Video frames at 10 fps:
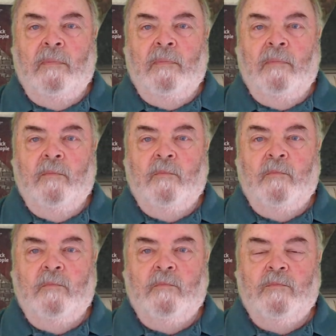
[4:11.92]

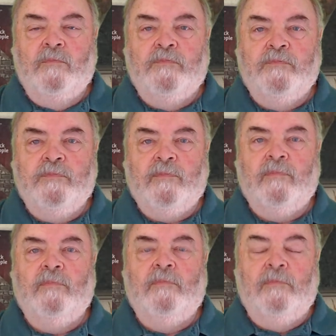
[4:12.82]

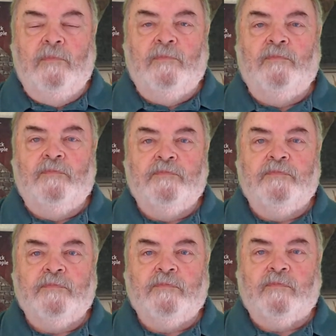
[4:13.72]

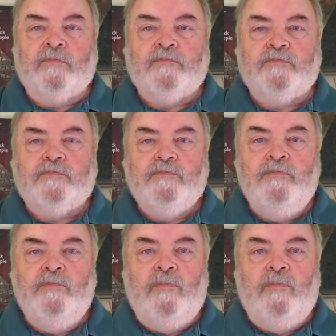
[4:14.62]
No words are spoken by the person on screen.